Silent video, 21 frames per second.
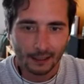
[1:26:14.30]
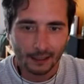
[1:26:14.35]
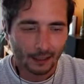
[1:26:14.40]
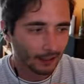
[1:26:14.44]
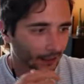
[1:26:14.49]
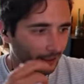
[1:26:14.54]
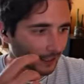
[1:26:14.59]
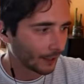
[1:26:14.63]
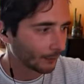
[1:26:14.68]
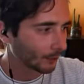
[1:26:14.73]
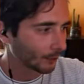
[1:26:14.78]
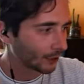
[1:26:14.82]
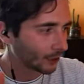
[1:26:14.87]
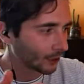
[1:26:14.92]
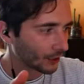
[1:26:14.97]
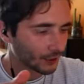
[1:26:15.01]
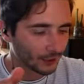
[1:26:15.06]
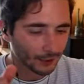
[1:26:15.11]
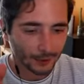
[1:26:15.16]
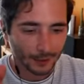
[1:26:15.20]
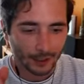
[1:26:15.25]
languages,
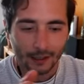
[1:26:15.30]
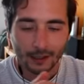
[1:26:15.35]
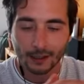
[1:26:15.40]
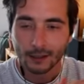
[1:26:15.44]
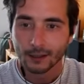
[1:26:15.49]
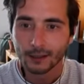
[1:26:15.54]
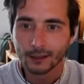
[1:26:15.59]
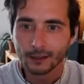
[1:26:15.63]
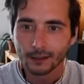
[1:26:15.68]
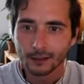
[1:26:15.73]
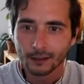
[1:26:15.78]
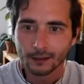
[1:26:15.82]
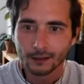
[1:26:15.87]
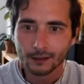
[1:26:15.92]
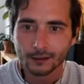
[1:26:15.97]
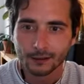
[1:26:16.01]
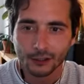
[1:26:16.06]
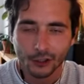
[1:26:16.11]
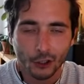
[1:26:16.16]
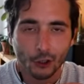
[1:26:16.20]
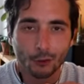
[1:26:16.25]

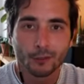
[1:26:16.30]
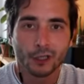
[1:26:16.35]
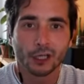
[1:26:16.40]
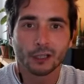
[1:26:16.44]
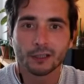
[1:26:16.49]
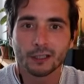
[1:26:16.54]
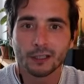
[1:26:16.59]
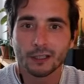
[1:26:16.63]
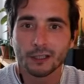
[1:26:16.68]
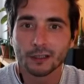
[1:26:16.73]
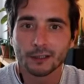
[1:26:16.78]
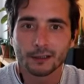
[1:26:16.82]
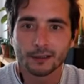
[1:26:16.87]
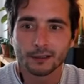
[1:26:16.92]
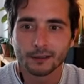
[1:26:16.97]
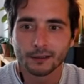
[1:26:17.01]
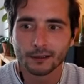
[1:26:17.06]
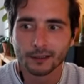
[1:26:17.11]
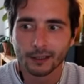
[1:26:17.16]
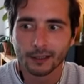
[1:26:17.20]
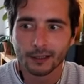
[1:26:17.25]
the community,
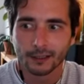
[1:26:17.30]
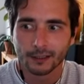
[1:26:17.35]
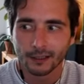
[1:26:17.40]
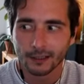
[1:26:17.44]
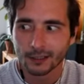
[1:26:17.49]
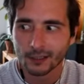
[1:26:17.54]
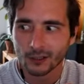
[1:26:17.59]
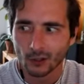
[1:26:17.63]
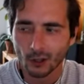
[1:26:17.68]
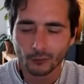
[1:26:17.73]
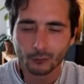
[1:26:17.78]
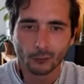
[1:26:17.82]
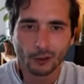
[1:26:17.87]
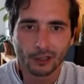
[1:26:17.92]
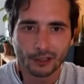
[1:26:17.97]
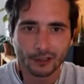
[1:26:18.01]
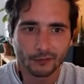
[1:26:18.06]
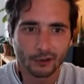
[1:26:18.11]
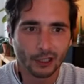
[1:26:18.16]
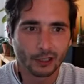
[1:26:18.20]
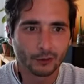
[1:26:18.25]
the software
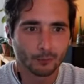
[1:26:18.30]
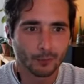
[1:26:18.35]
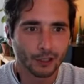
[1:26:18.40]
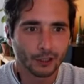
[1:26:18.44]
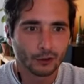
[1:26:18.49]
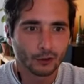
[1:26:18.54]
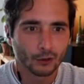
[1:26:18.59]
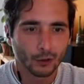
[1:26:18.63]
development